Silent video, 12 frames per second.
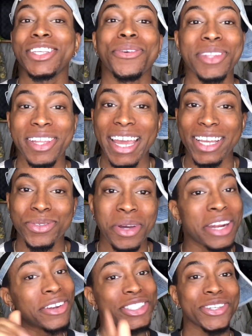you in the next one,
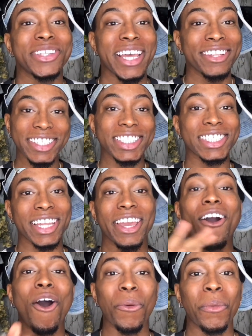and until then, slay
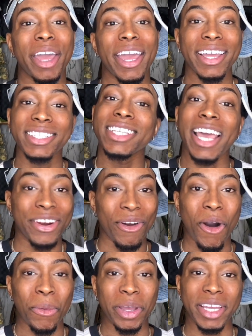always and
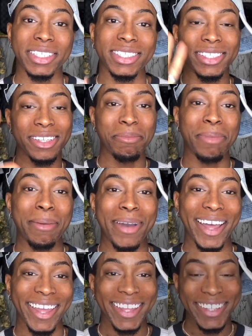always. Bye bye.